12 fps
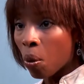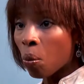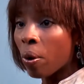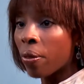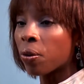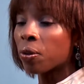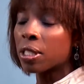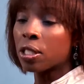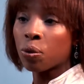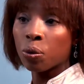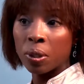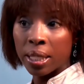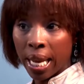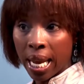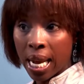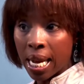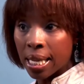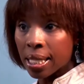whether it's through
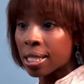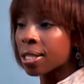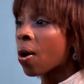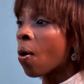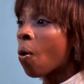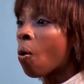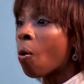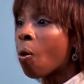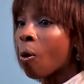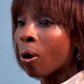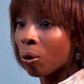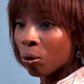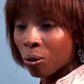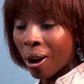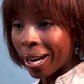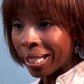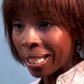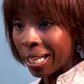dance or
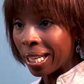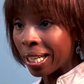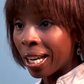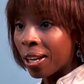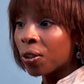writing,